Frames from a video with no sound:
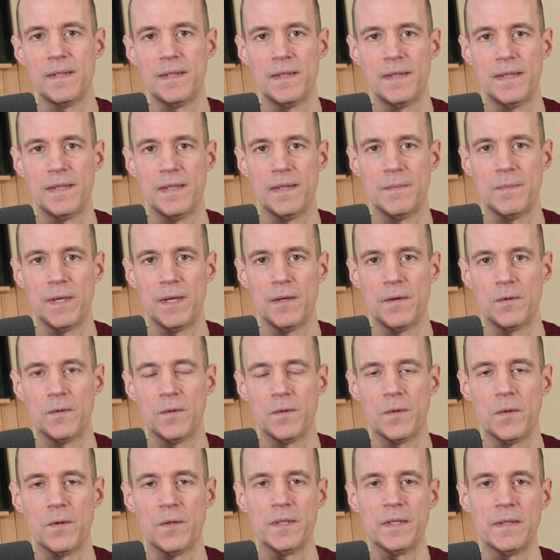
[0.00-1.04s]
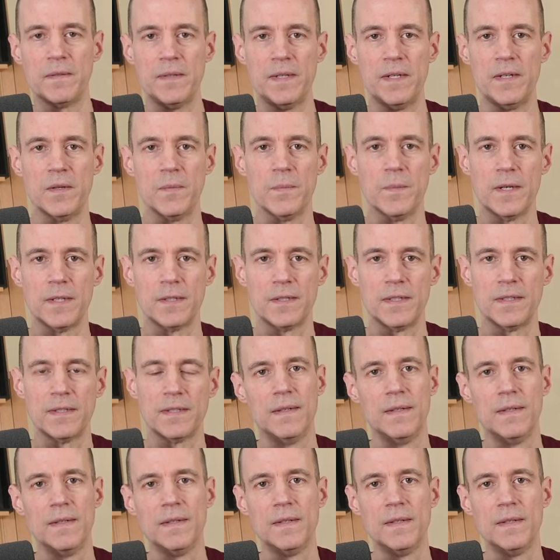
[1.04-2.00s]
thin them out or to clean your brushes.